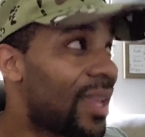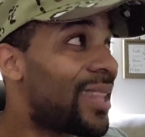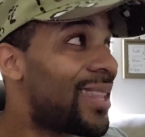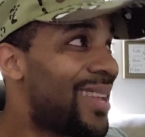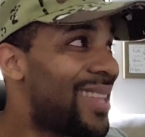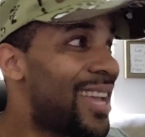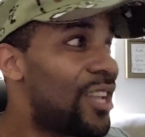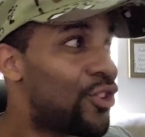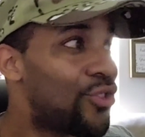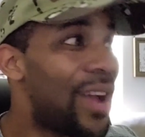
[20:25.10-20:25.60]
And
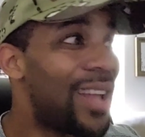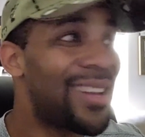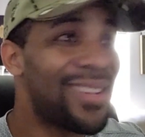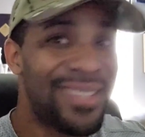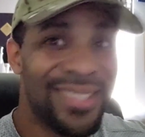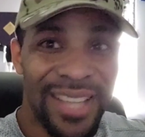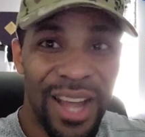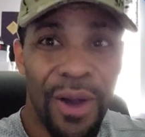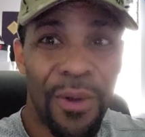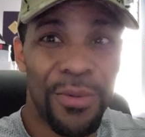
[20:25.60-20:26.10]
then they try
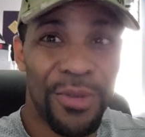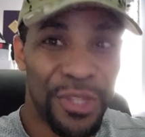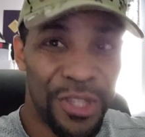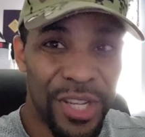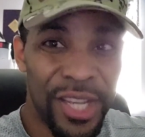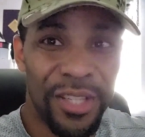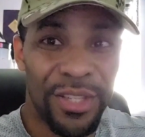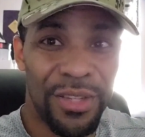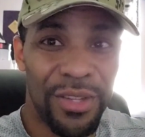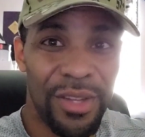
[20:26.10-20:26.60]
to talk
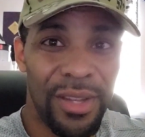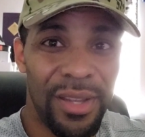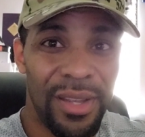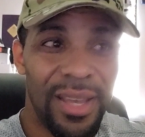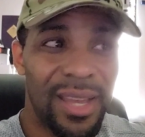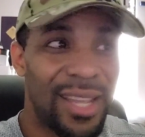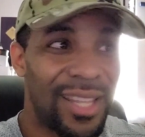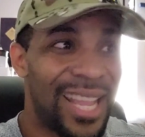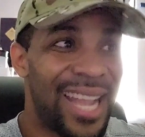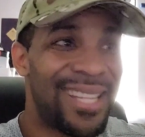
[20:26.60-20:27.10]
shit to
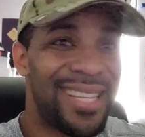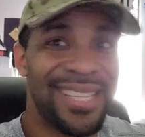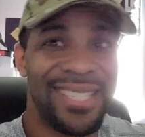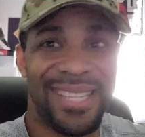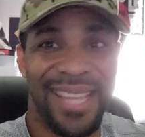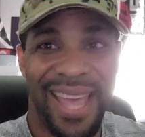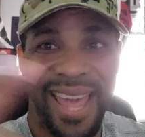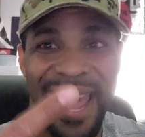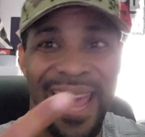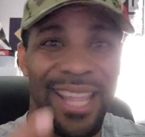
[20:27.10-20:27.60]
you like
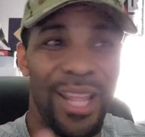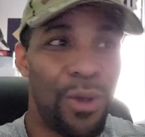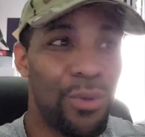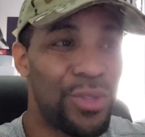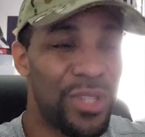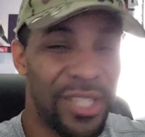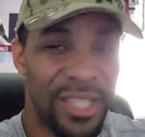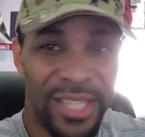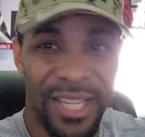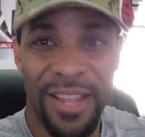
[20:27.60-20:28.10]
this
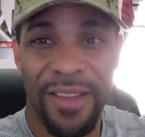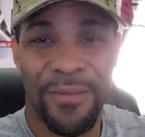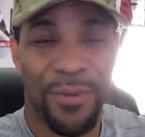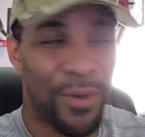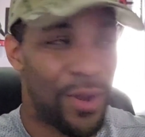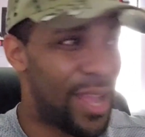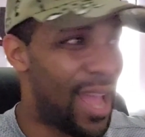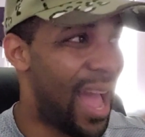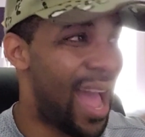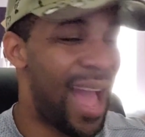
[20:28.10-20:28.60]
Halo
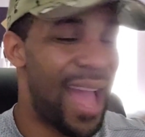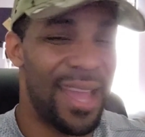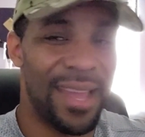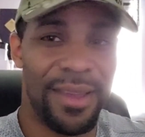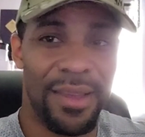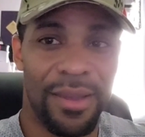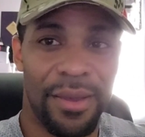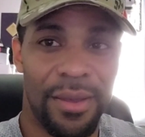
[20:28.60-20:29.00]
Silver guy.